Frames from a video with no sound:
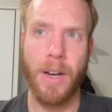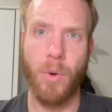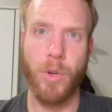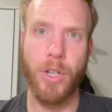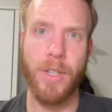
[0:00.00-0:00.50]

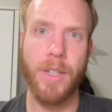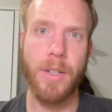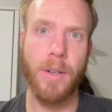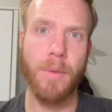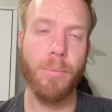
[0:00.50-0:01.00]
We just need
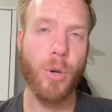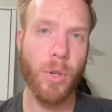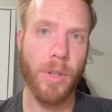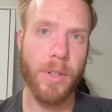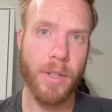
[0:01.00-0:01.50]
to
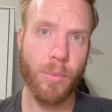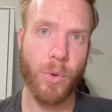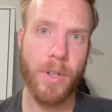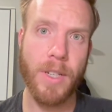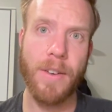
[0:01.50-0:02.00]
pull some
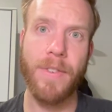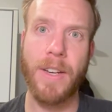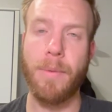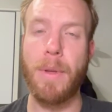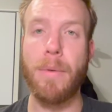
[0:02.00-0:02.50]
more stuff in
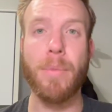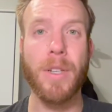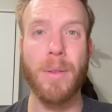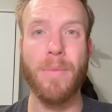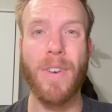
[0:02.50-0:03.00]
and maybe put
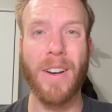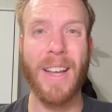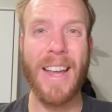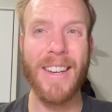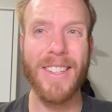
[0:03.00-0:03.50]
some final
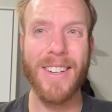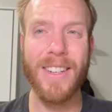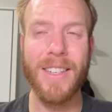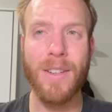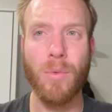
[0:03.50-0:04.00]
edits on
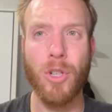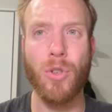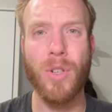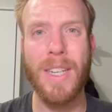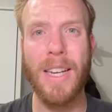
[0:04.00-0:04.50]
it, which
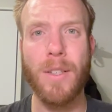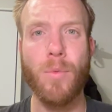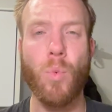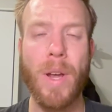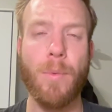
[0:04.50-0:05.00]
usually
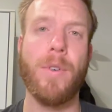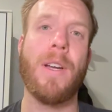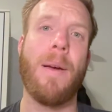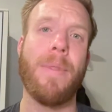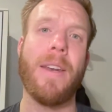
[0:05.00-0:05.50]
takes way more
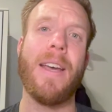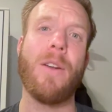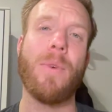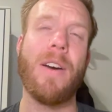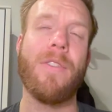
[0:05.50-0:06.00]
time than
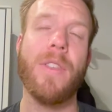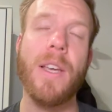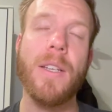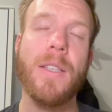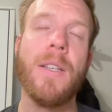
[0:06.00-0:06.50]
anyone ever
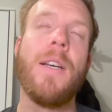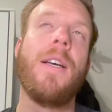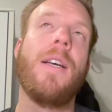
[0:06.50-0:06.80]
thinks.